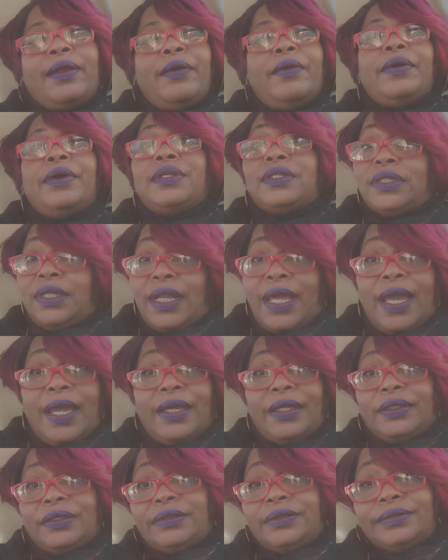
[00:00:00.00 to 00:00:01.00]
going, it's a
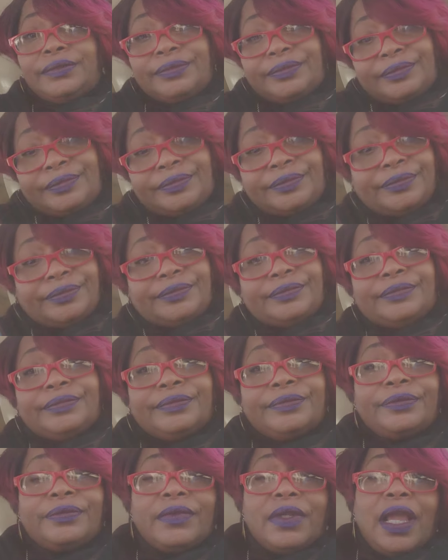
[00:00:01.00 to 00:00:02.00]
lot.
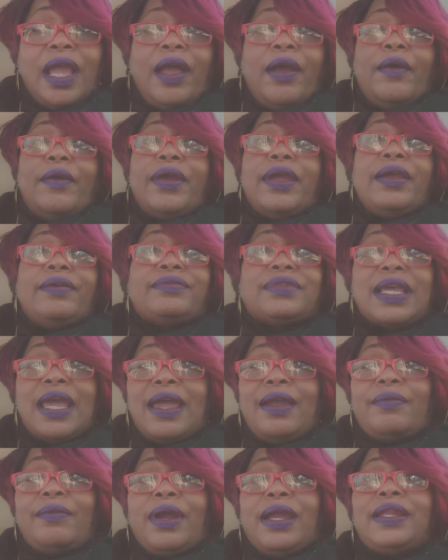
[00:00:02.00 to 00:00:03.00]
I don't have
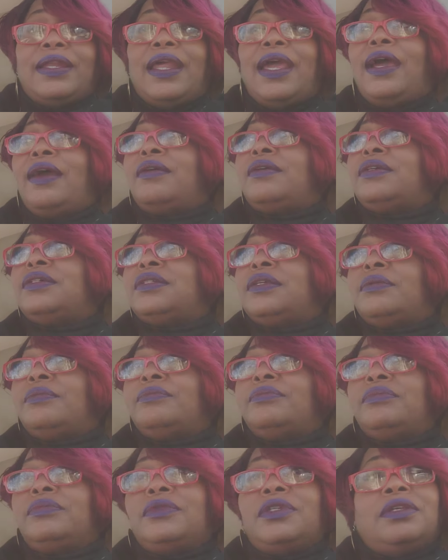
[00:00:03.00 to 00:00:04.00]
time right now because
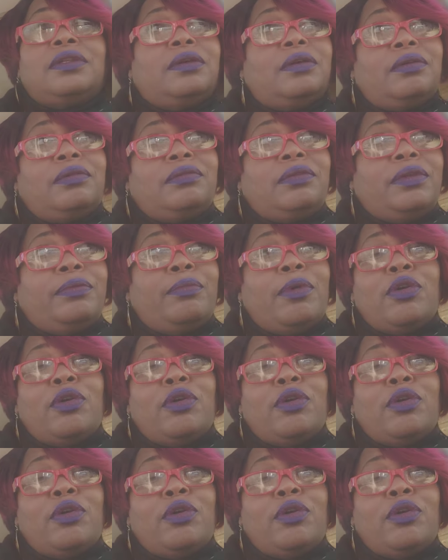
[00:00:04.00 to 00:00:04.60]
I'm, you know, in